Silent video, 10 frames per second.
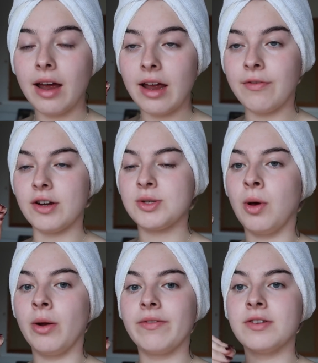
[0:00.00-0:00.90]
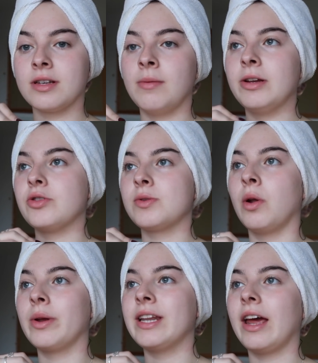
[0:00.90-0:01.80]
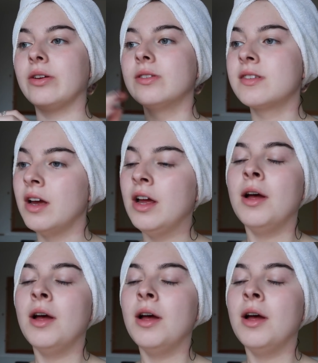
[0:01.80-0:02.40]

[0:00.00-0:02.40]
if I swallow, it feels like I'm literally swallowing nails.